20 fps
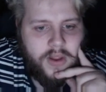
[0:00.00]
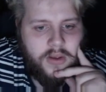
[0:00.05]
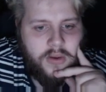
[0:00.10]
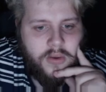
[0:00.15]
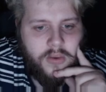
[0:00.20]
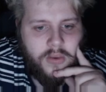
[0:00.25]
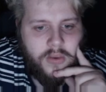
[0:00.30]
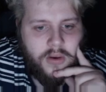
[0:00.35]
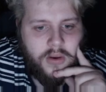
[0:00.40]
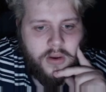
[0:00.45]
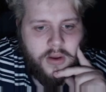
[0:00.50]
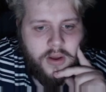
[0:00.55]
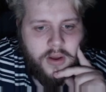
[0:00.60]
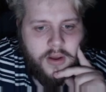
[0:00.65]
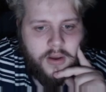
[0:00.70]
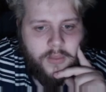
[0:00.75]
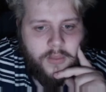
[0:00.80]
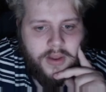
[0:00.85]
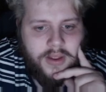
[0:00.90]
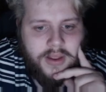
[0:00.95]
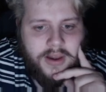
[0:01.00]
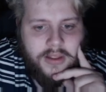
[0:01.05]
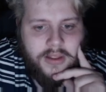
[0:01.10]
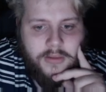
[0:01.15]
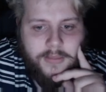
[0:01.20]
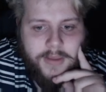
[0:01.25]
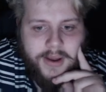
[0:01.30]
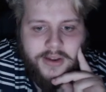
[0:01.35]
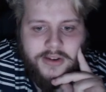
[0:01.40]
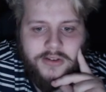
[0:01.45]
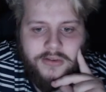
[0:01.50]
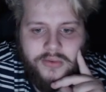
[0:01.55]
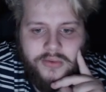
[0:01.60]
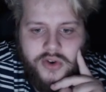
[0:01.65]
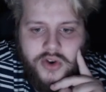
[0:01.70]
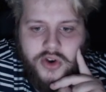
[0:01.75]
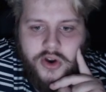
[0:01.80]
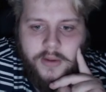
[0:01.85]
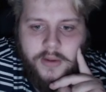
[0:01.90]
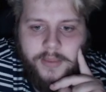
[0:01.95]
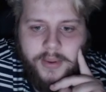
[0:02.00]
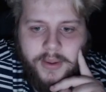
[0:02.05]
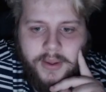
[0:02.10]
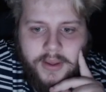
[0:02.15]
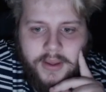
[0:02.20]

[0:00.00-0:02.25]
you get a new managerial job,